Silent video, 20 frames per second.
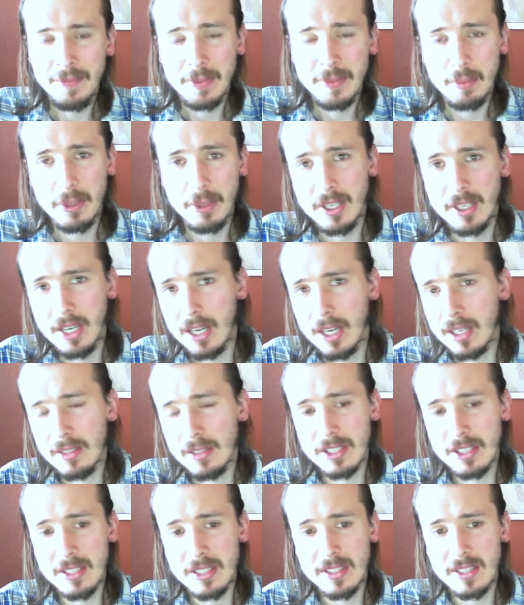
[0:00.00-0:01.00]

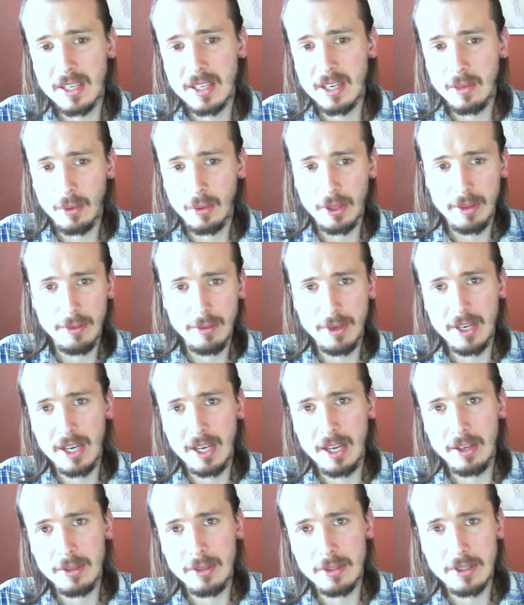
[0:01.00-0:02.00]
But since then, I won 3
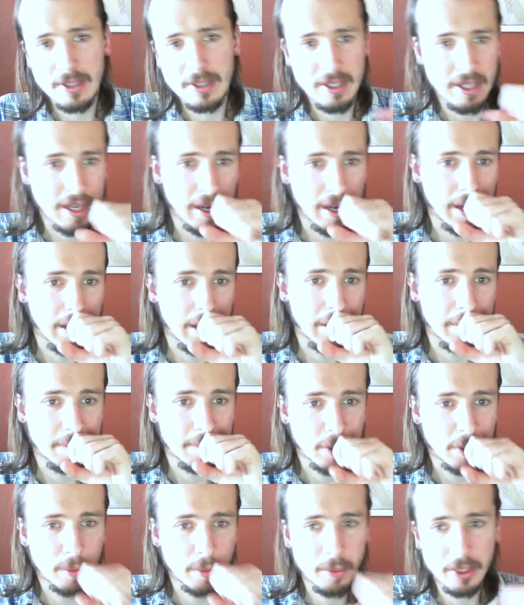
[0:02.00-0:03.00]
nanos,
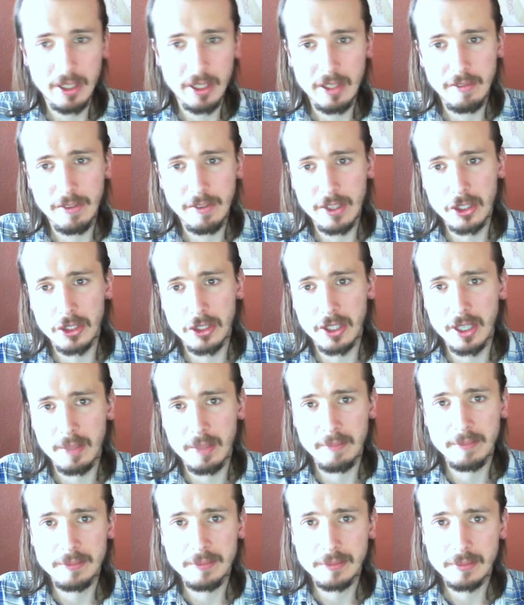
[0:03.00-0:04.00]
completely finished
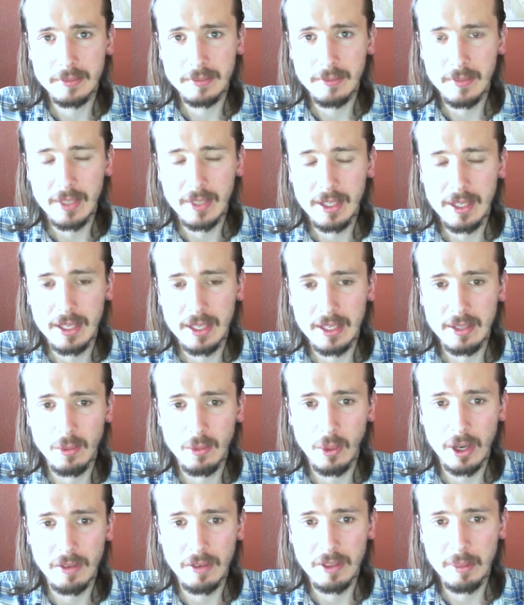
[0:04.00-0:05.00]
them.
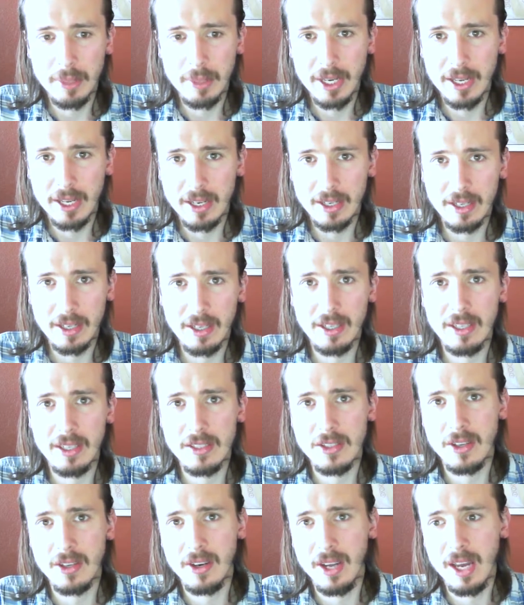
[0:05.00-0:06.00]
One of them I edited and
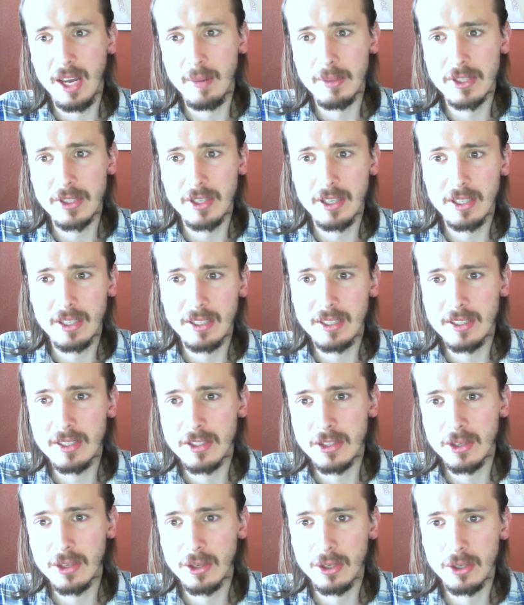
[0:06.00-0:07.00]
it's on Amazon,
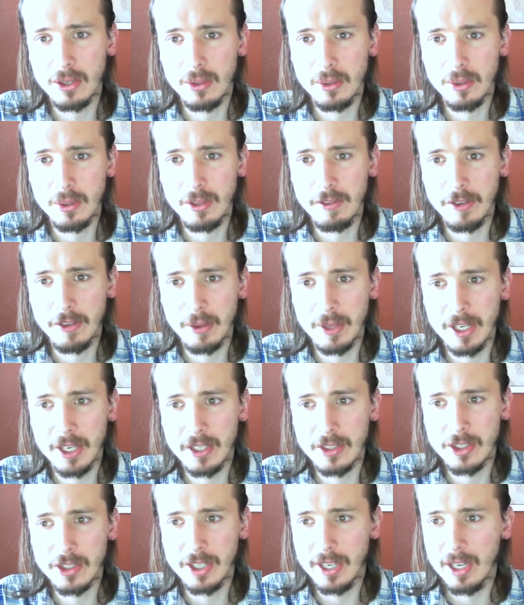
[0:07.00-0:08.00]
so if you want
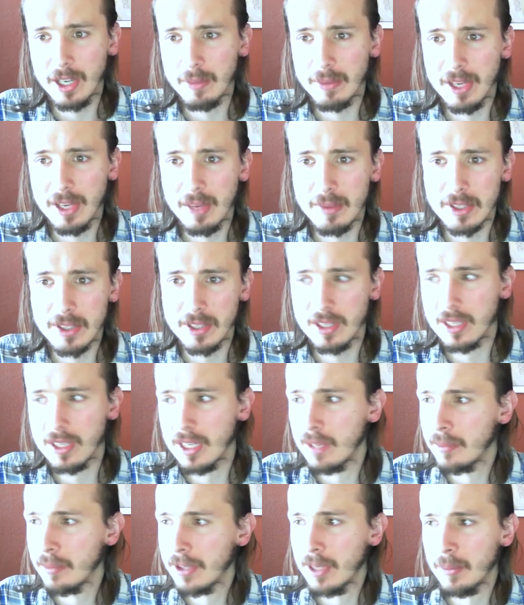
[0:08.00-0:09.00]
to check out my Amazon,
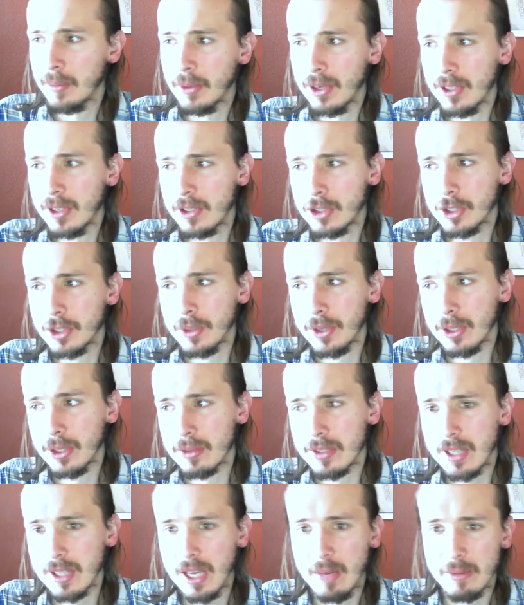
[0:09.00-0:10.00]
I'll probably put it in the show
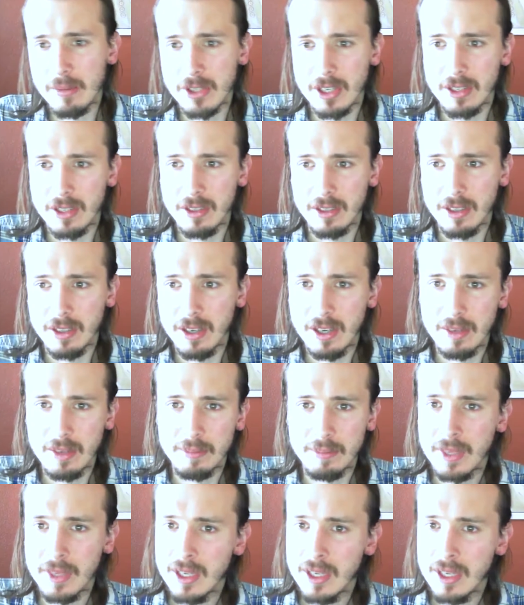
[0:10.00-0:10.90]
notes, amazon.com,